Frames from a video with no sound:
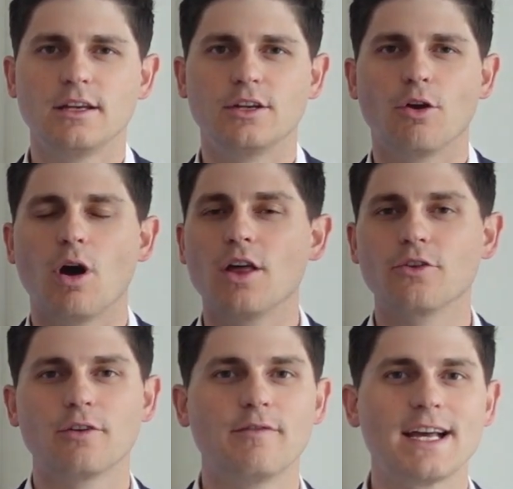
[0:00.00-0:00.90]
You know,
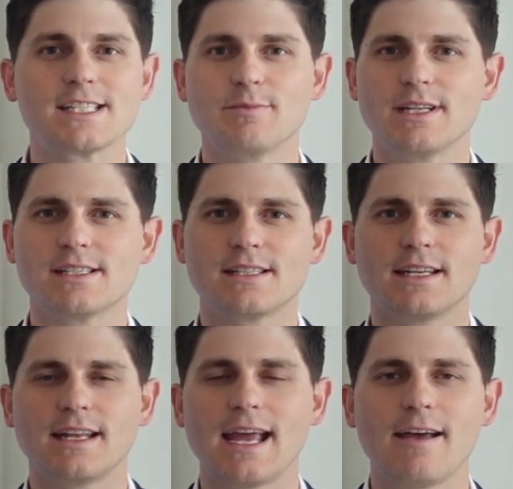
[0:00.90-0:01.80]
other investments
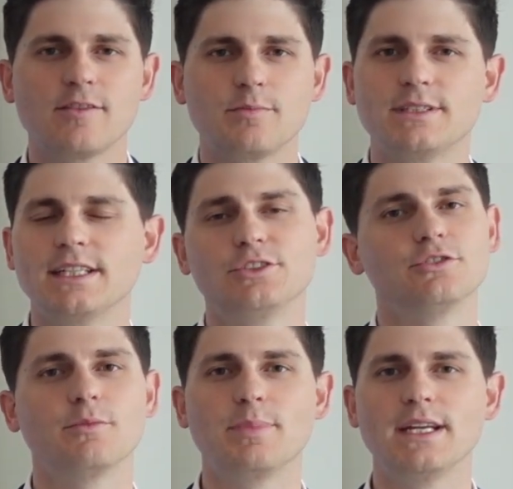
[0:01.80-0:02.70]
that have the
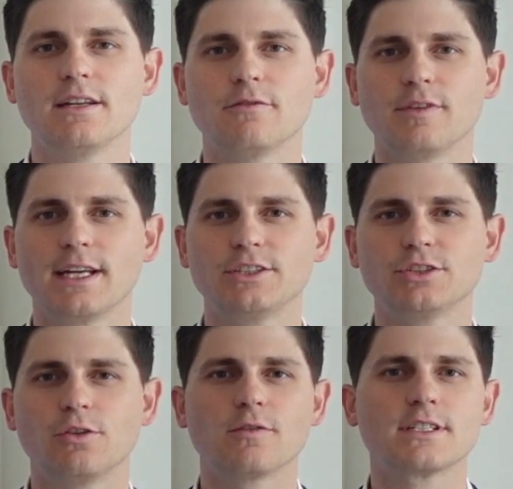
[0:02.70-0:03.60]
potential to beat
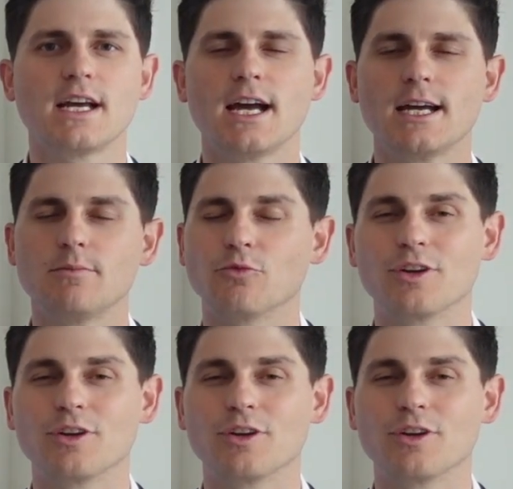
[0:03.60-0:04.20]
inflation over time,